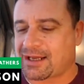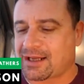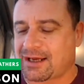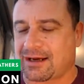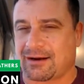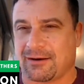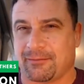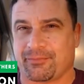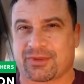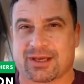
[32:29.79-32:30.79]

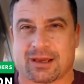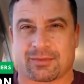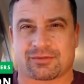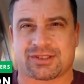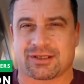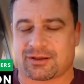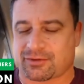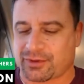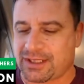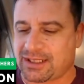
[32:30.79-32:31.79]
to
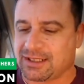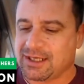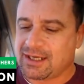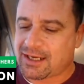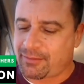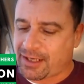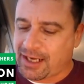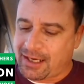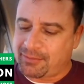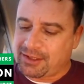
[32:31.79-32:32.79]
MFC3 coming
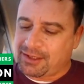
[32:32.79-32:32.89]
up.